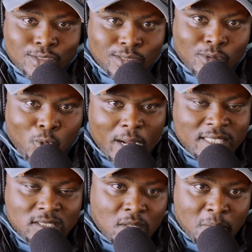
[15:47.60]
what
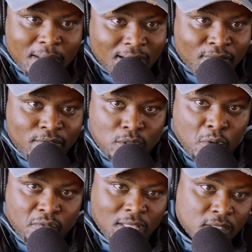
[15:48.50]
is the benefit
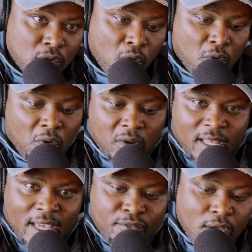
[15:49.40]
of that goal?
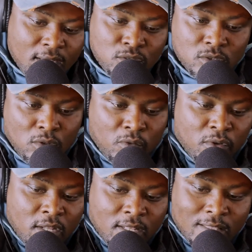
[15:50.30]
Okay, have you asked yourself,
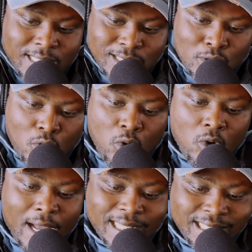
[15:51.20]
this goal,
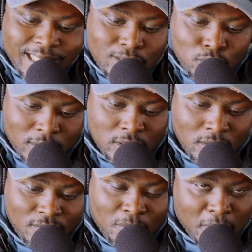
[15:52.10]
I need to
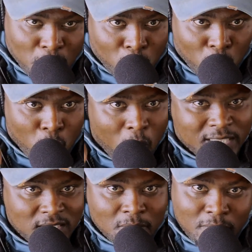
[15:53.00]
achieve it, but
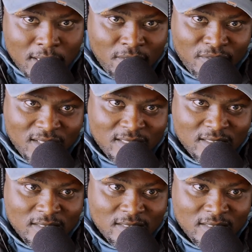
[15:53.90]
what's the benefit?